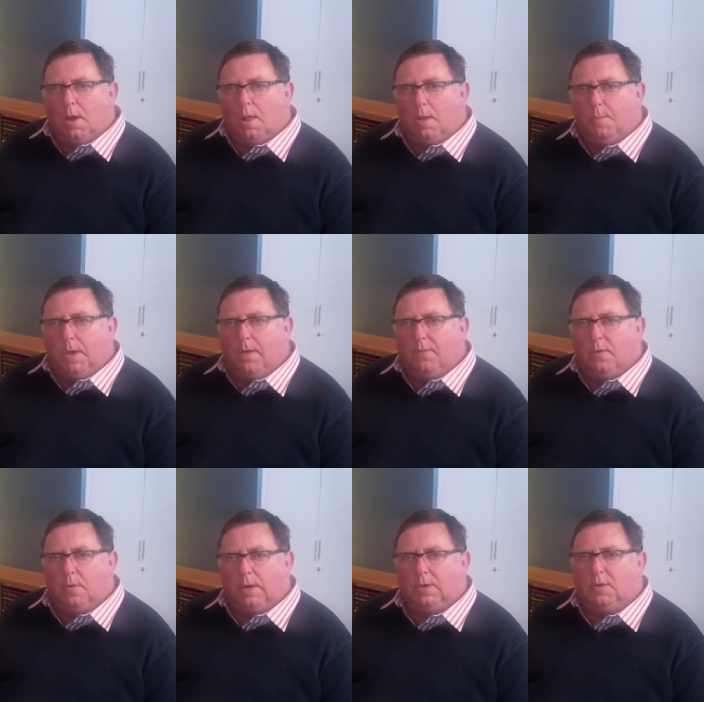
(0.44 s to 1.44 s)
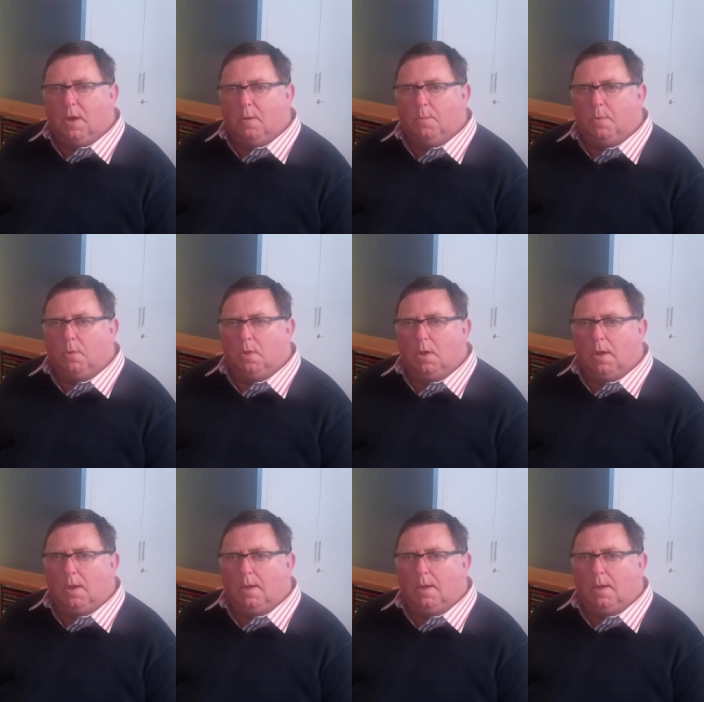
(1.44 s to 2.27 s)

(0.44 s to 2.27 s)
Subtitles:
Let me give you an example